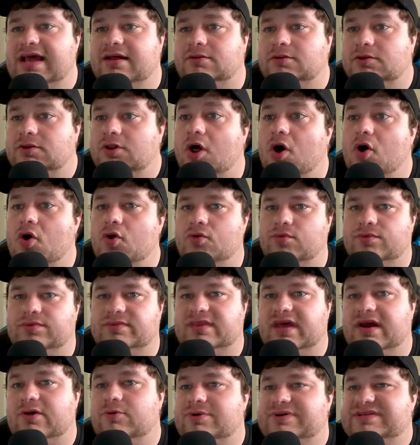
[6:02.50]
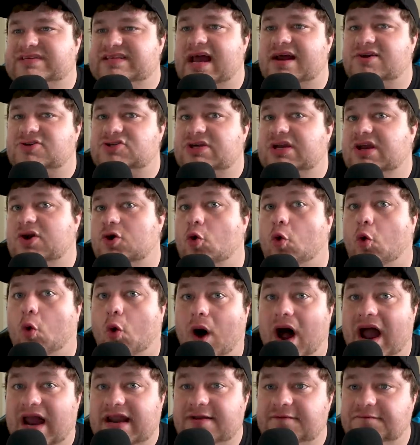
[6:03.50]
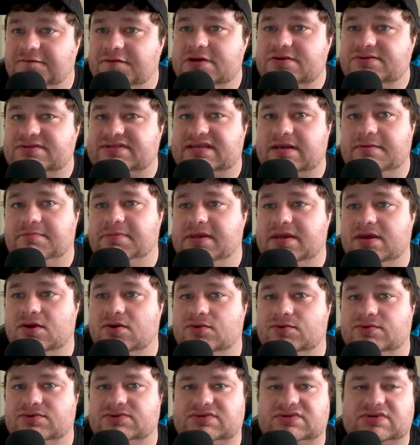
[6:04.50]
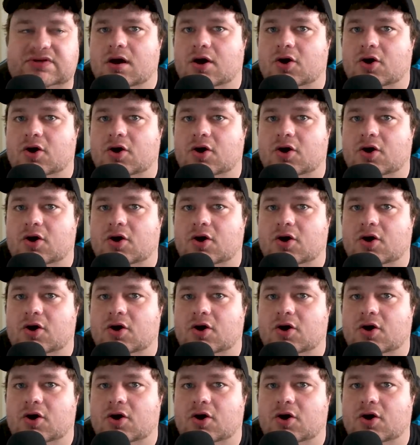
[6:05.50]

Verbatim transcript: alone there was actually quite a few CPUs